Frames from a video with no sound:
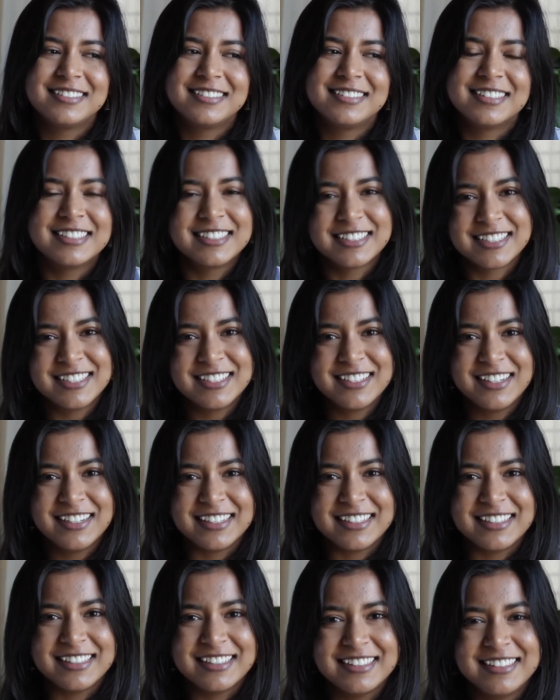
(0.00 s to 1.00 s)
let's get started.
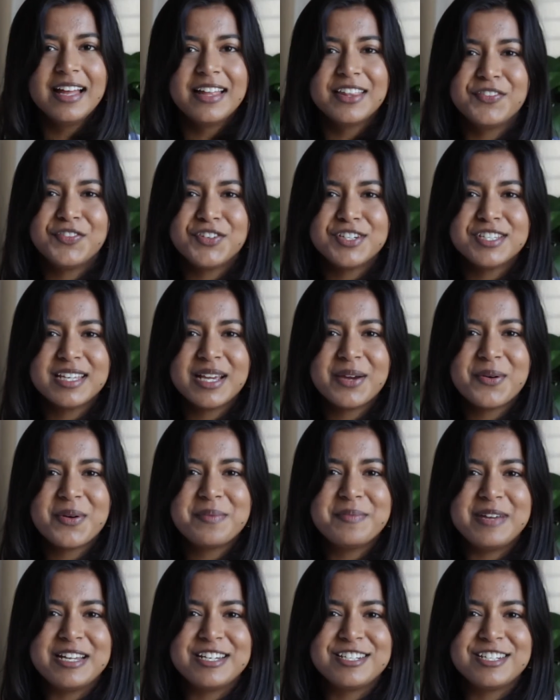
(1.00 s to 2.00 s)
The first thing I want
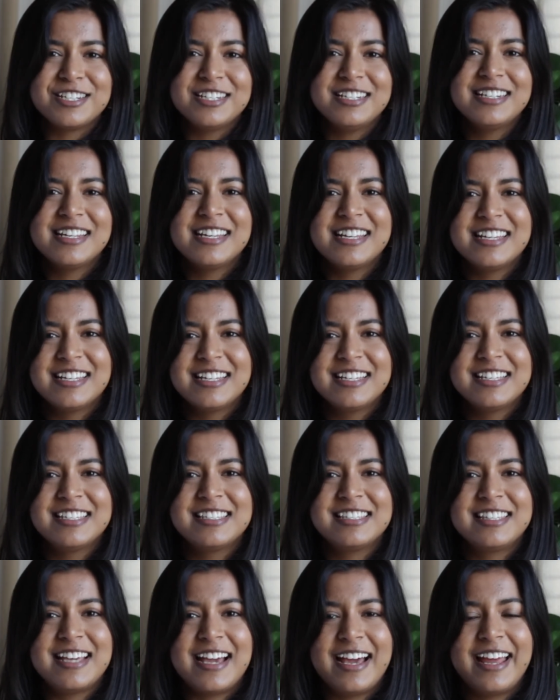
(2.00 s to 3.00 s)
to mention is
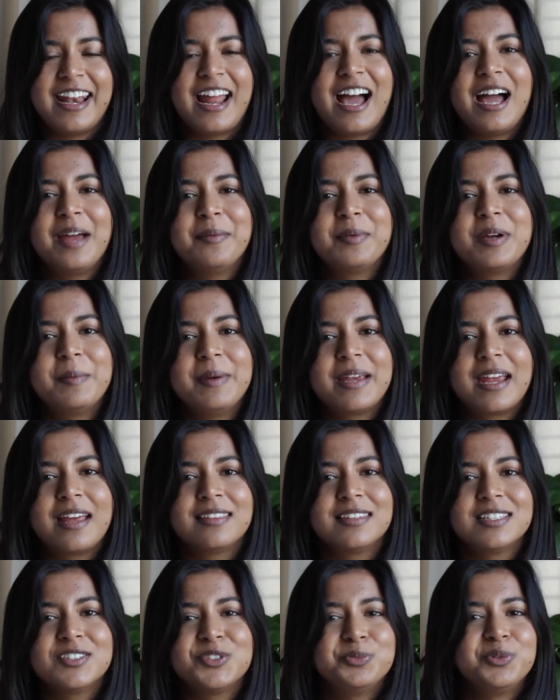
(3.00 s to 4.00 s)
that I'm coming
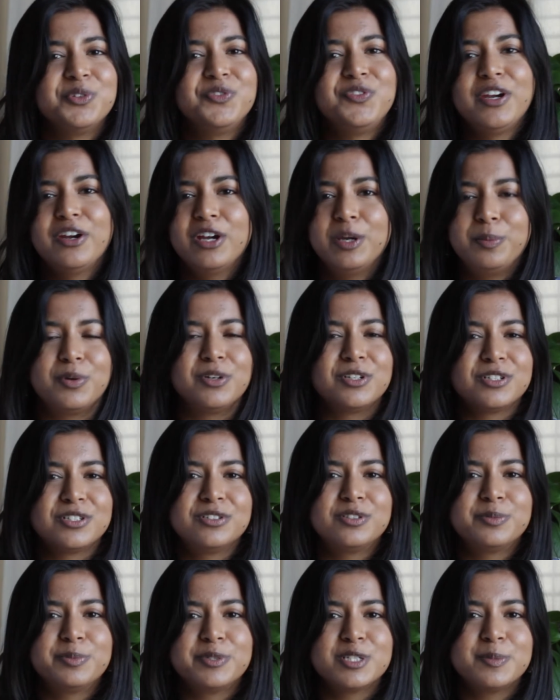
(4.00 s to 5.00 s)
at this from a very
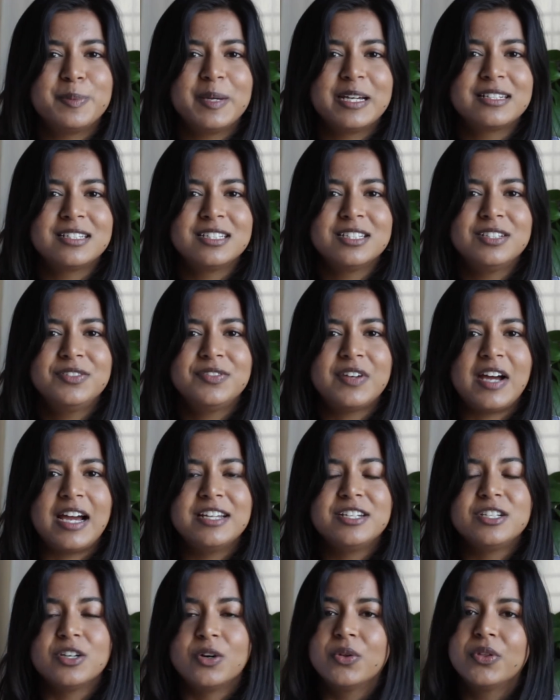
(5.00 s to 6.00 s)
personal perspective. I
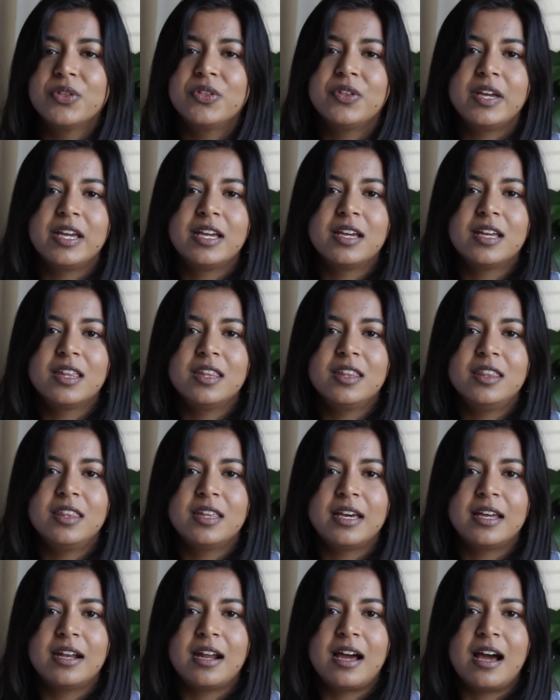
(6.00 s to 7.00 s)
don't think
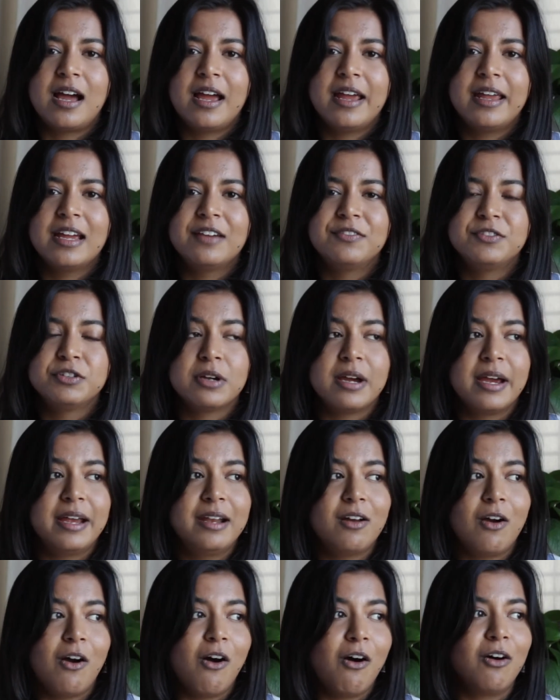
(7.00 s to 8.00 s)
that I have
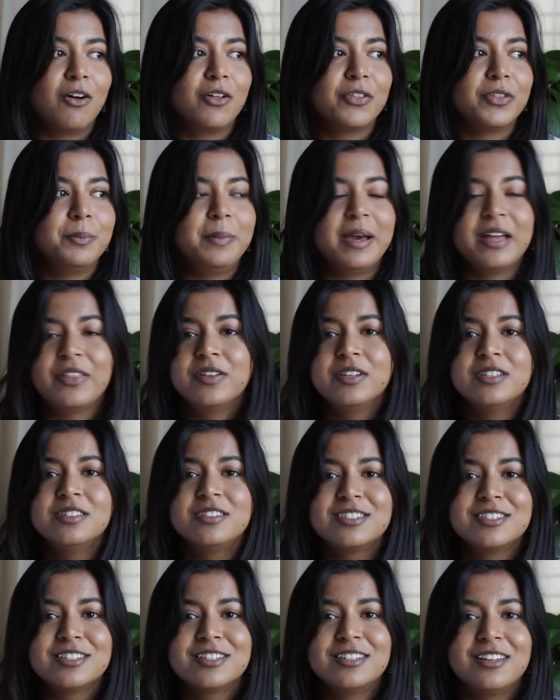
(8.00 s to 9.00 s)
tried all the
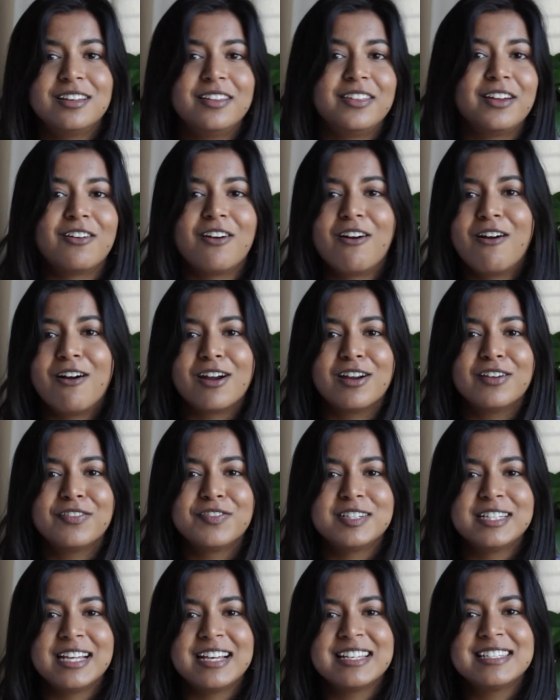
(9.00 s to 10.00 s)
methods there are
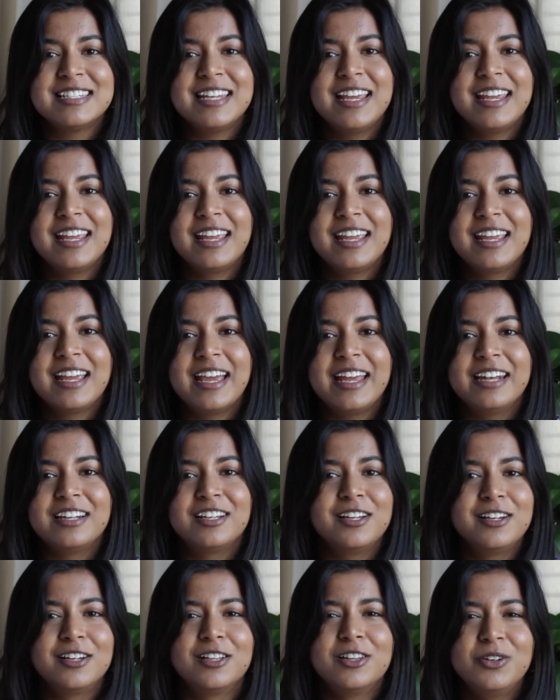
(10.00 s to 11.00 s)
for test taking and
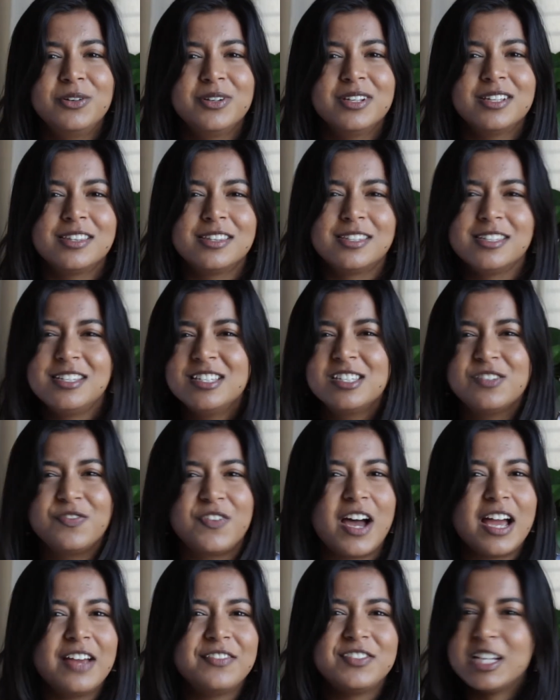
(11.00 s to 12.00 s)
concluded that these
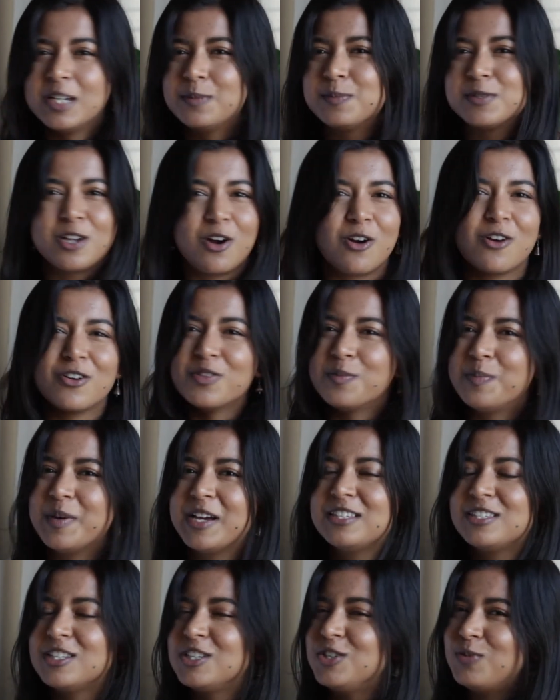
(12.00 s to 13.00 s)
5 tips are the
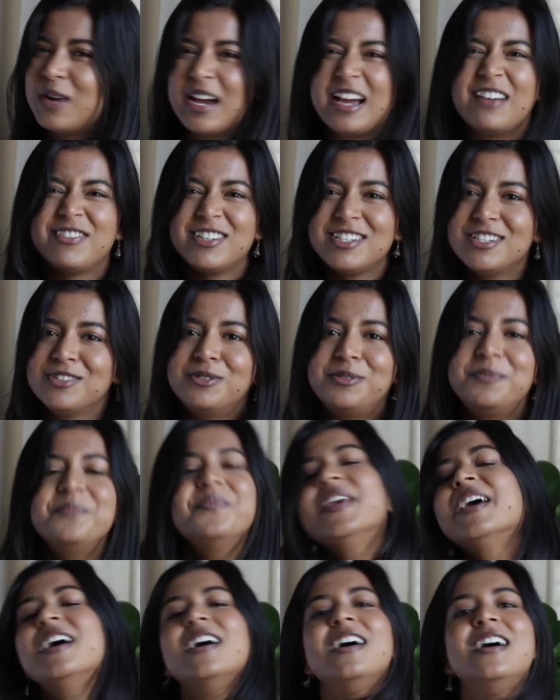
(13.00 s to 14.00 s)
best and you have to do them.